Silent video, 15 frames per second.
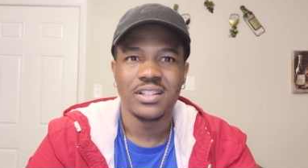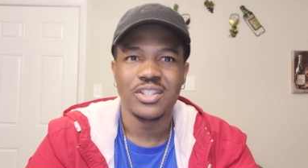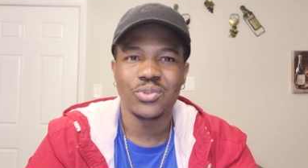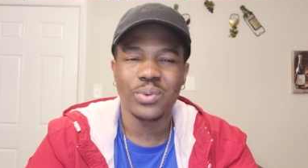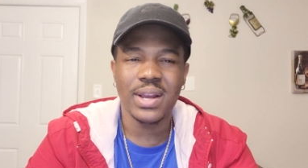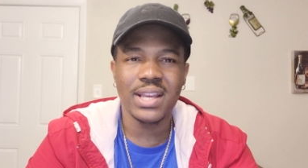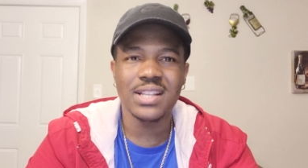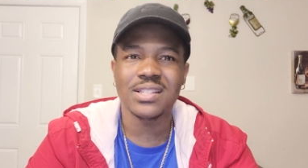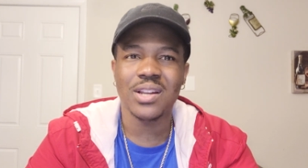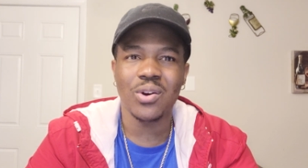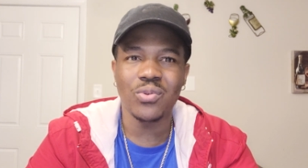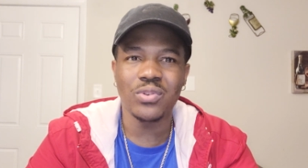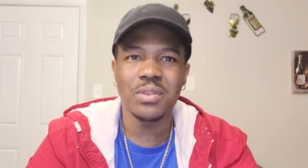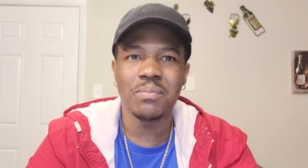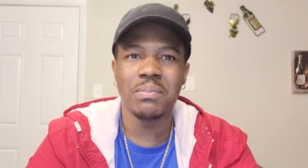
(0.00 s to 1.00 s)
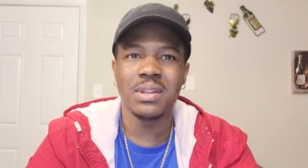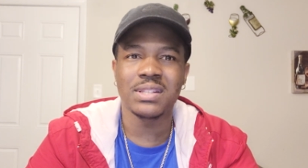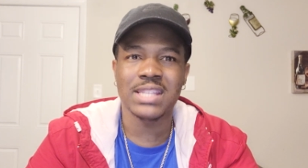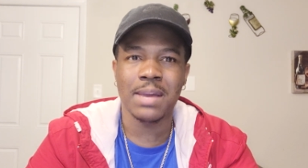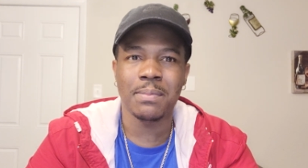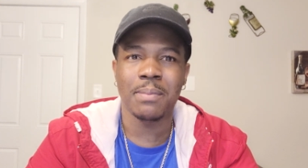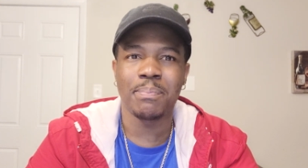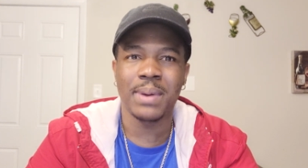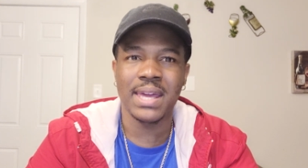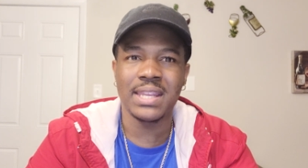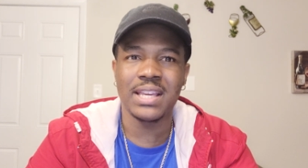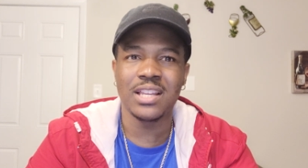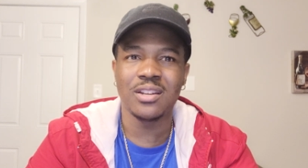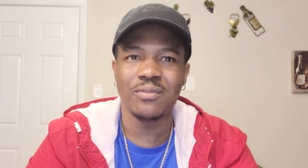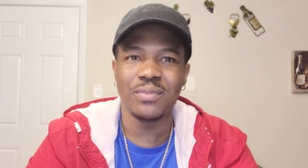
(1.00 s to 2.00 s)
Drake is known to be the type of
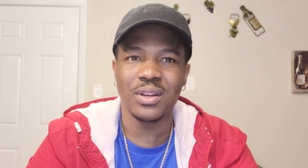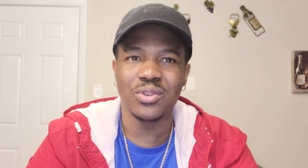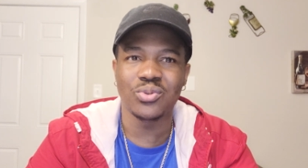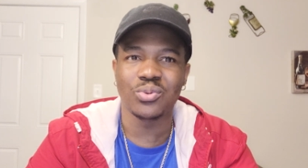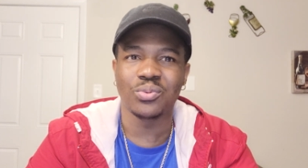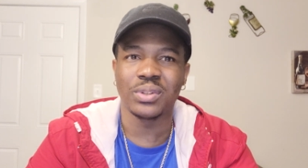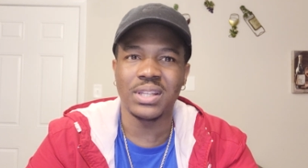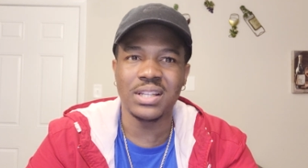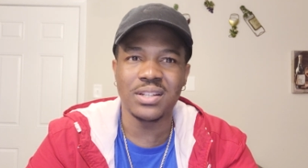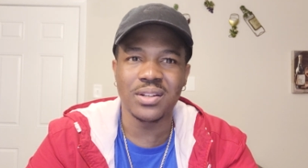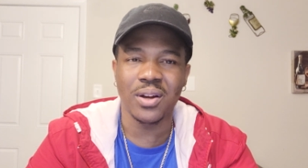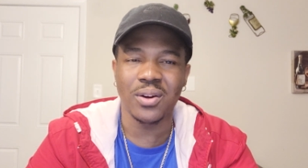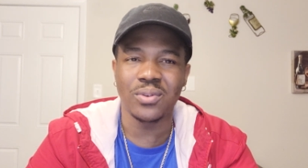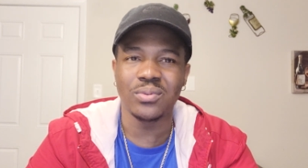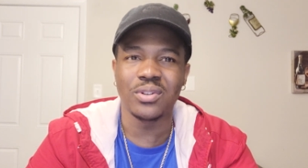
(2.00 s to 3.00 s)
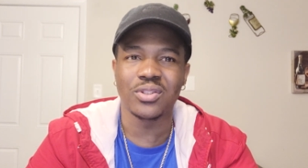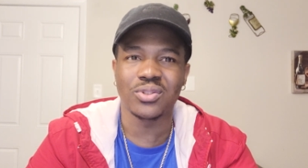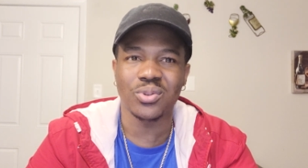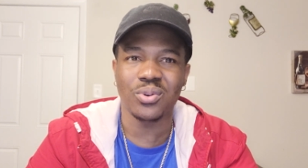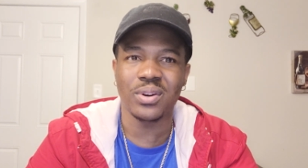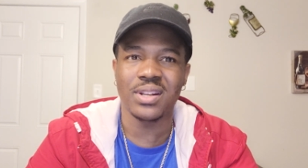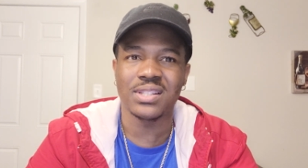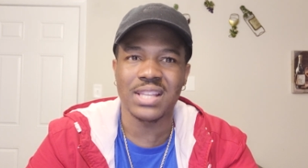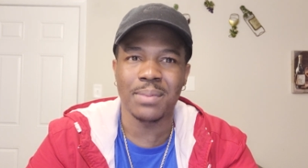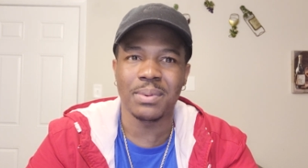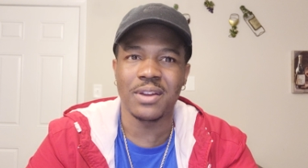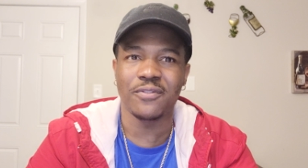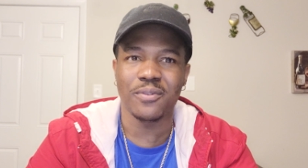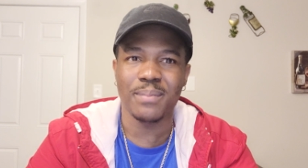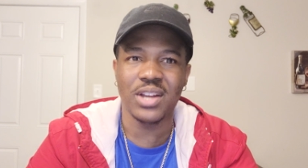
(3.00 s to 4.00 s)
petty individual. He known to store this type of
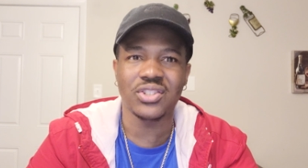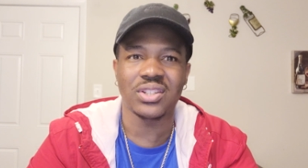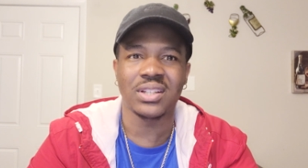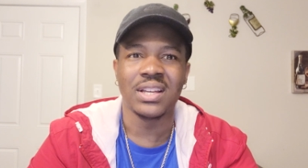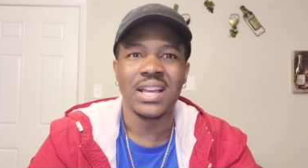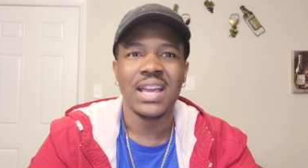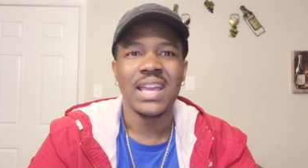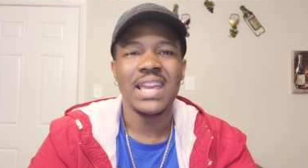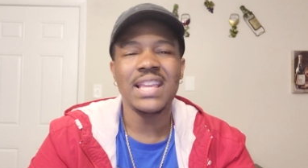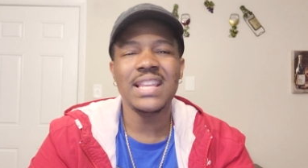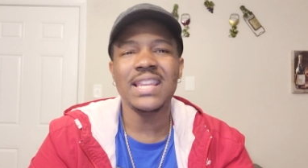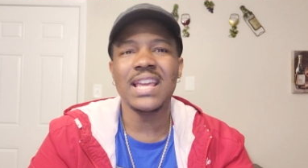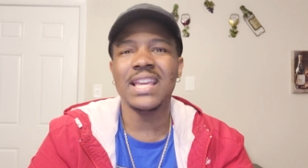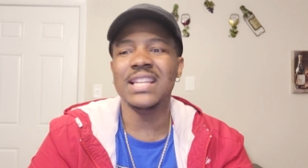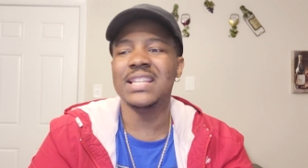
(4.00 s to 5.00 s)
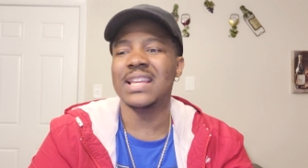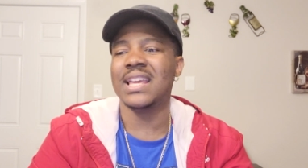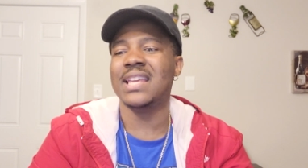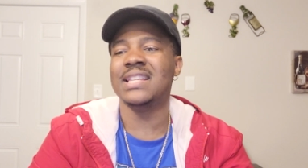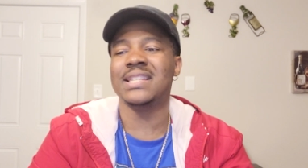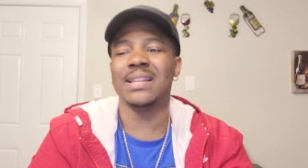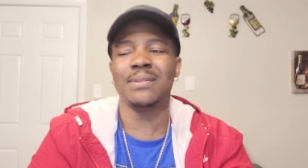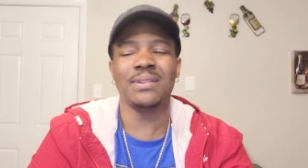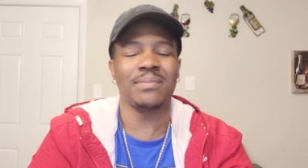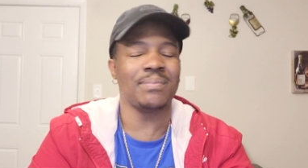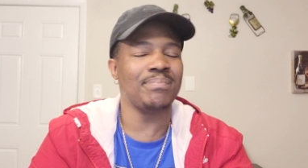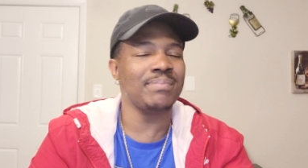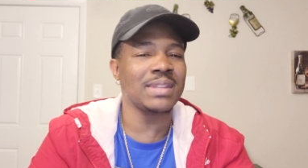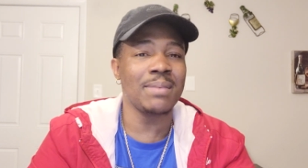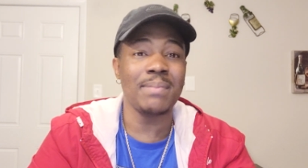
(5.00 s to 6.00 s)
information. He, he, he
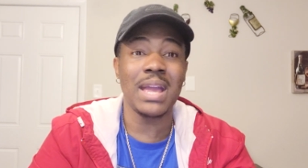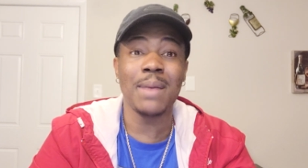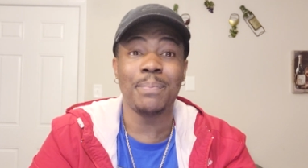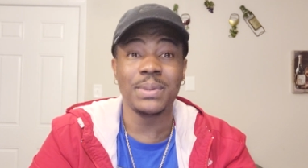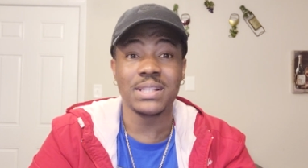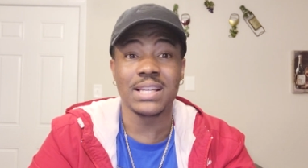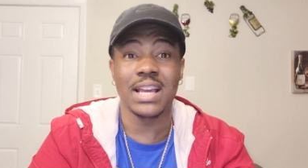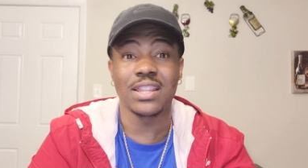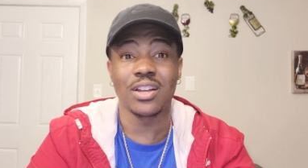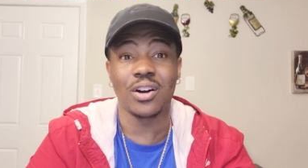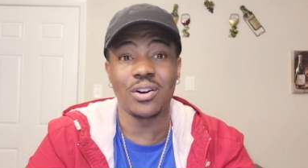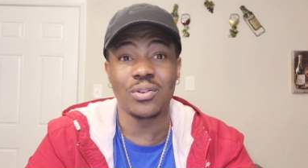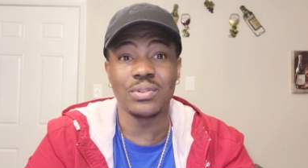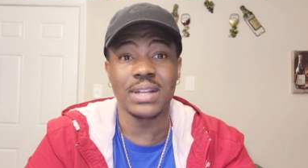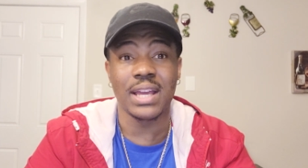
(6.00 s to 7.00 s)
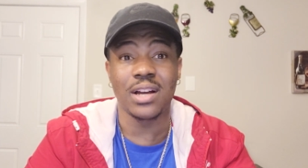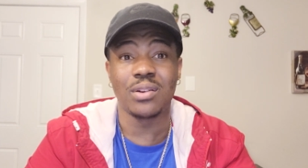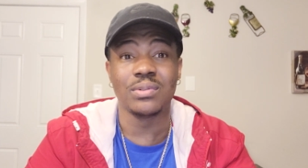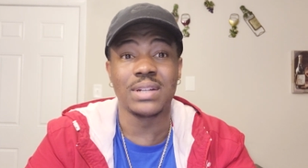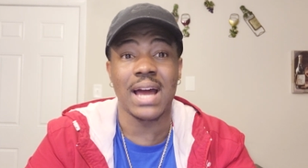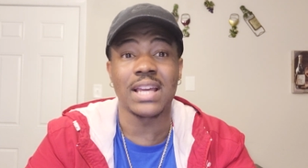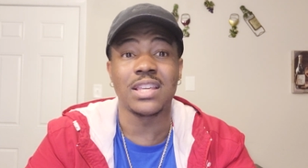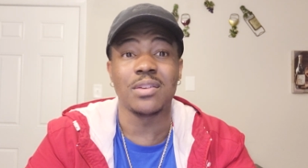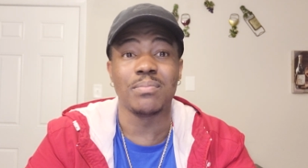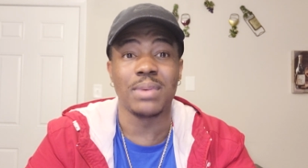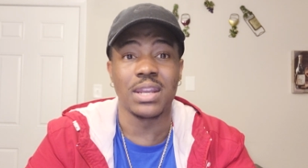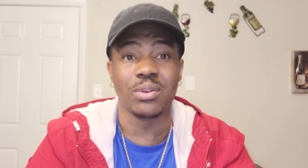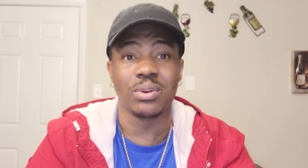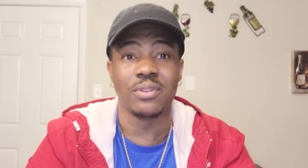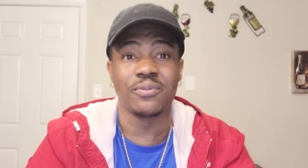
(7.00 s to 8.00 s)
the man put together a whole dang on
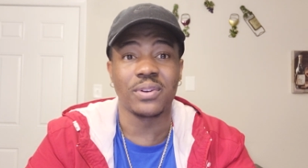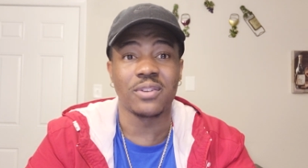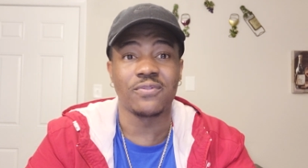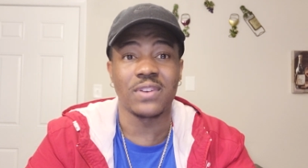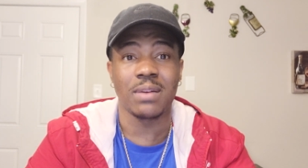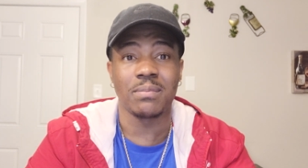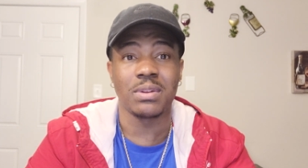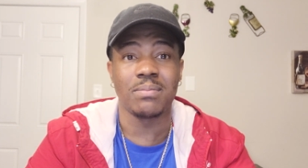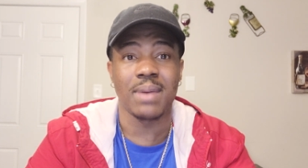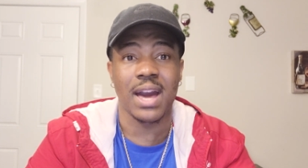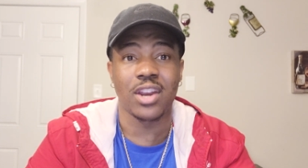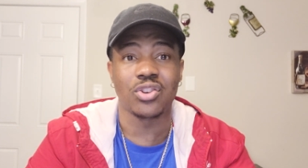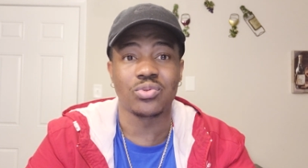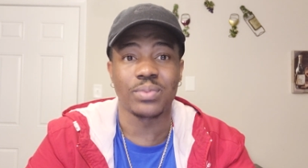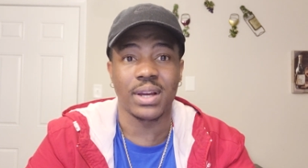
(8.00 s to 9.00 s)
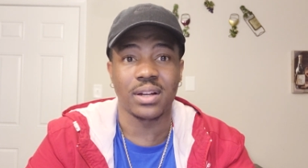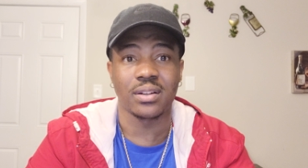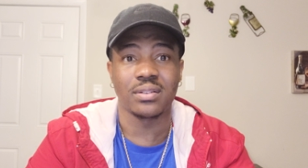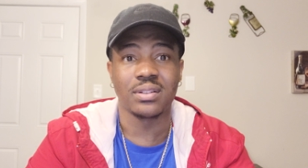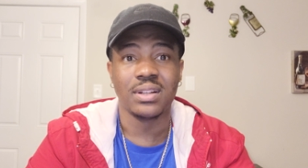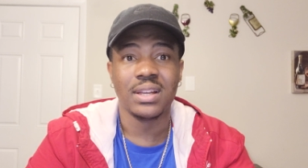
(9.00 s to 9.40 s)
documentary for the Family Matters record.